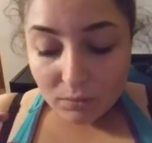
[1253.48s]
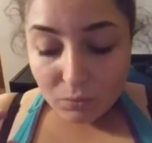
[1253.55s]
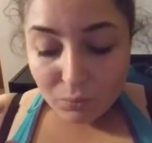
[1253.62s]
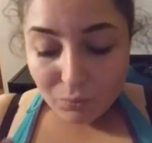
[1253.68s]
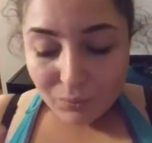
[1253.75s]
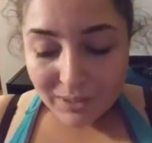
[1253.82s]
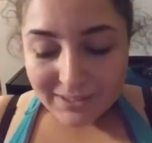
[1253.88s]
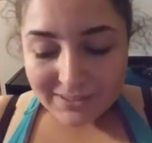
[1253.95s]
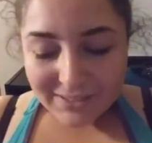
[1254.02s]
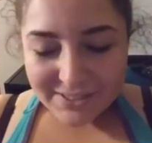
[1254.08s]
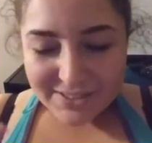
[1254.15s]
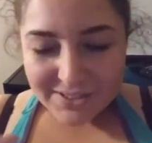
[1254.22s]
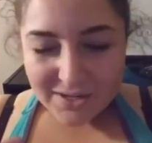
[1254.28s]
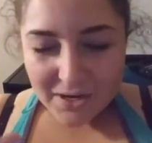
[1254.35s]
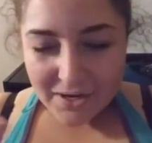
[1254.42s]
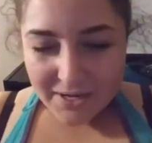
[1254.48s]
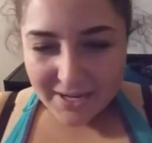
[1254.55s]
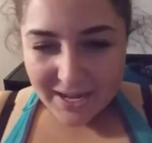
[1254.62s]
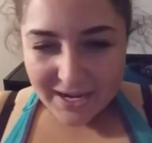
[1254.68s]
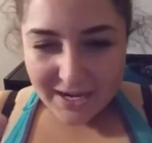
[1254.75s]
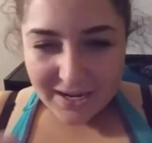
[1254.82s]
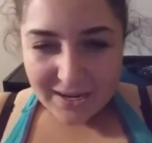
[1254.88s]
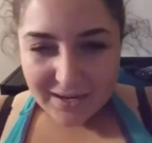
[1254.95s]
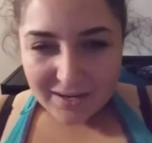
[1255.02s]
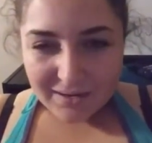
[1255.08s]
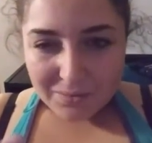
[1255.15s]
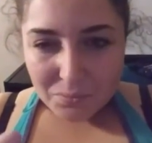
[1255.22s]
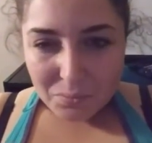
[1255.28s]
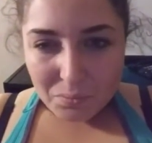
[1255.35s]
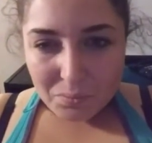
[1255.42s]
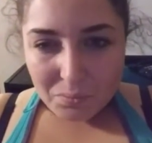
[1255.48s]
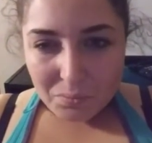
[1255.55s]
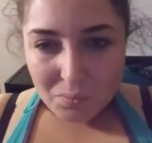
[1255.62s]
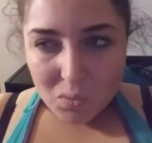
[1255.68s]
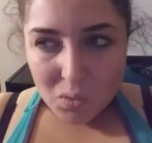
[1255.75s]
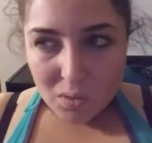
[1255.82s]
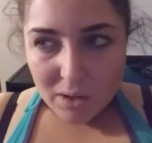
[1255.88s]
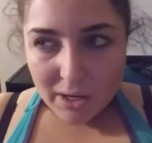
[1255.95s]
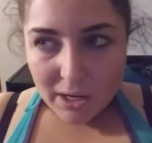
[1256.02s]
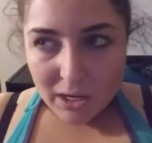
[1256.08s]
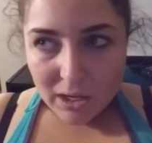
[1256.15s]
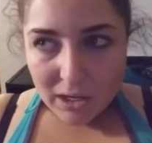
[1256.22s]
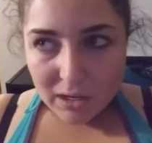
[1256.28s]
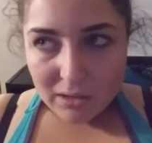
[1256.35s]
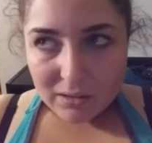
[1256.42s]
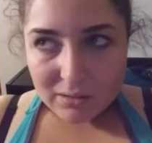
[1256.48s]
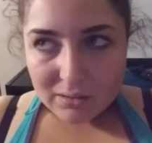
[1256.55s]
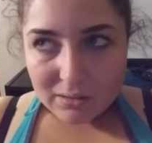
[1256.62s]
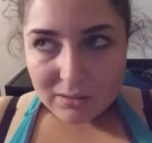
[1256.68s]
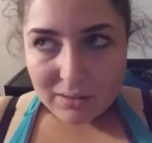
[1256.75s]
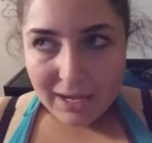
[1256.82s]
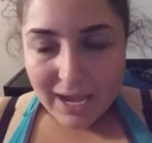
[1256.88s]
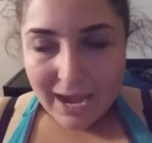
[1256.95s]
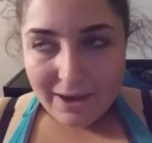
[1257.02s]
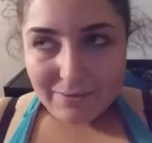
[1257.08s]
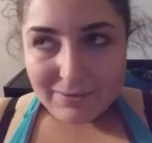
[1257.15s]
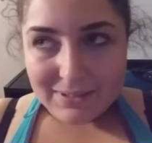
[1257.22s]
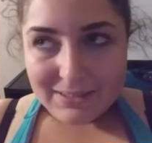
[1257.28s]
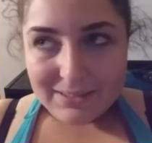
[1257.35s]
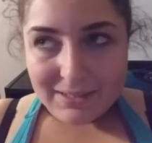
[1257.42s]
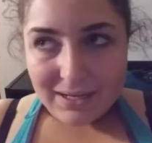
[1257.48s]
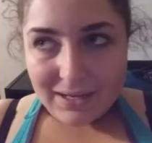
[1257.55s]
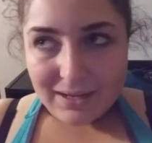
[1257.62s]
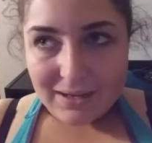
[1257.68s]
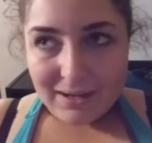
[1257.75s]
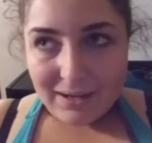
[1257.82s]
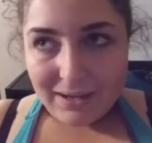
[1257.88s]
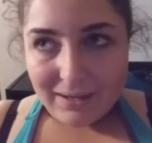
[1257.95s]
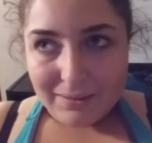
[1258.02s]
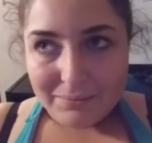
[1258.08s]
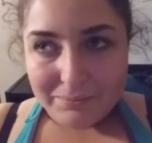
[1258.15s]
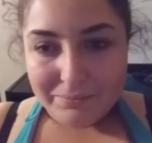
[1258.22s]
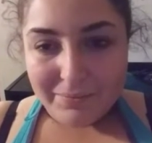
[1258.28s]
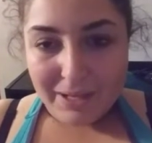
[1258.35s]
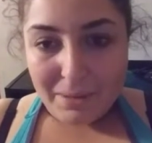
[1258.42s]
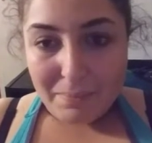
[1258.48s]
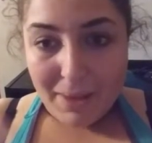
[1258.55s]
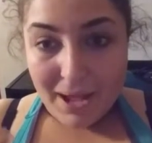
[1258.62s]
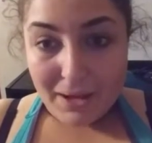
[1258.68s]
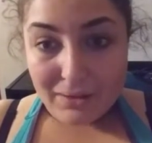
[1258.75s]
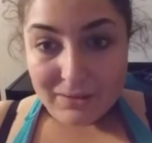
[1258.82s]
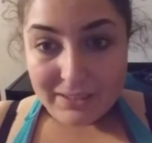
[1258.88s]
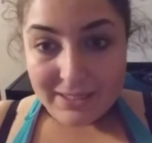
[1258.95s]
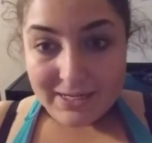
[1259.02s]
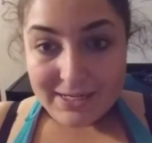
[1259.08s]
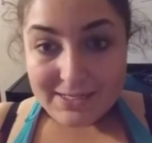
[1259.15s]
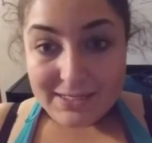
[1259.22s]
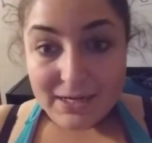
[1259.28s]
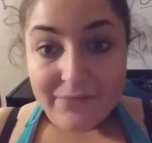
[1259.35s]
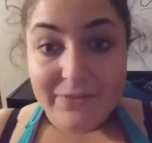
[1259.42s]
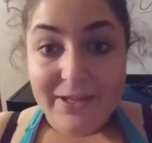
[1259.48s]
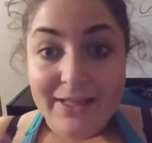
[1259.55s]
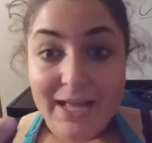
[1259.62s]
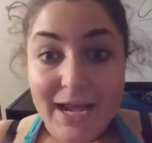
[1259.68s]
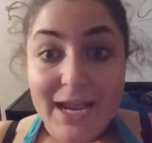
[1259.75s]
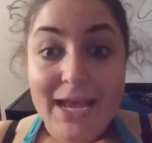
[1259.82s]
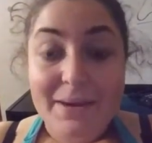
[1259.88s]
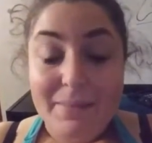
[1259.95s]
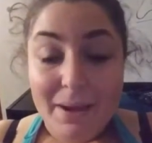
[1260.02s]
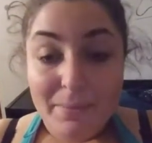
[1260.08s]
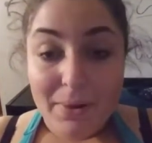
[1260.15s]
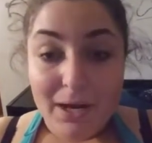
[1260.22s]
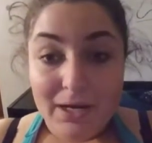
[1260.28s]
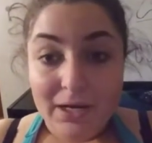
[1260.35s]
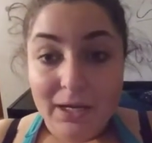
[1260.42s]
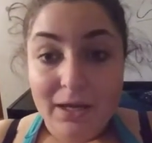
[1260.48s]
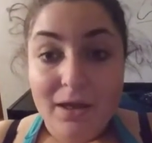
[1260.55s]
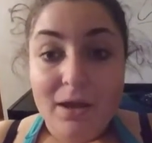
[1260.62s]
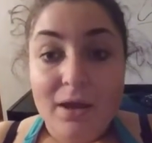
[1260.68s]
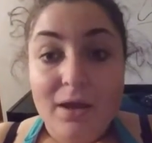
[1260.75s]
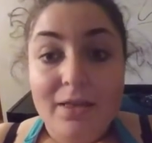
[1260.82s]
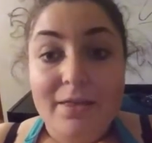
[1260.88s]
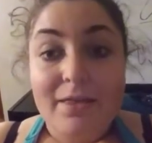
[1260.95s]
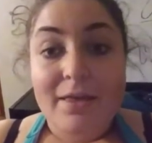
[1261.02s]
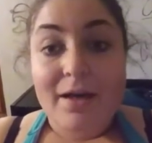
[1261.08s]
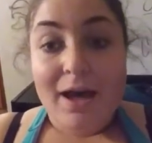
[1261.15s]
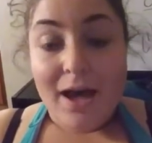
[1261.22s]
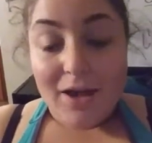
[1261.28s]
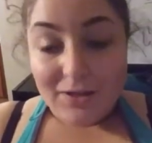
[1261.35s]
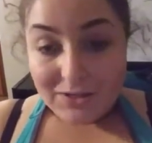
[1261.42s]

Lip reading: once I start getting more, I would say, like biotin and stuff like that in my body, I'll